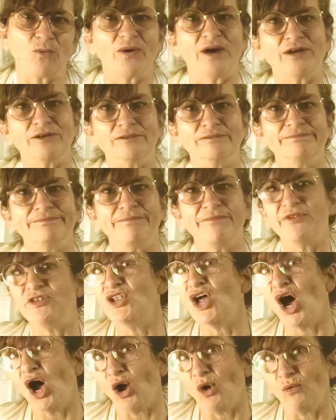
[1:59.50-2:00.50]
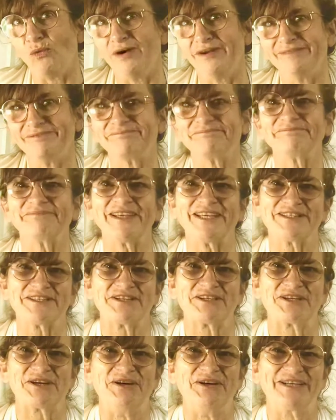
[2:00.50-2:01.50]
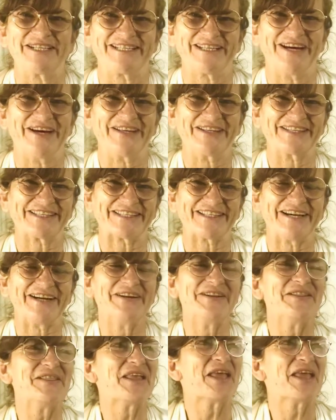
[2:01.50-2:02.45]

Well, no, is the short answer.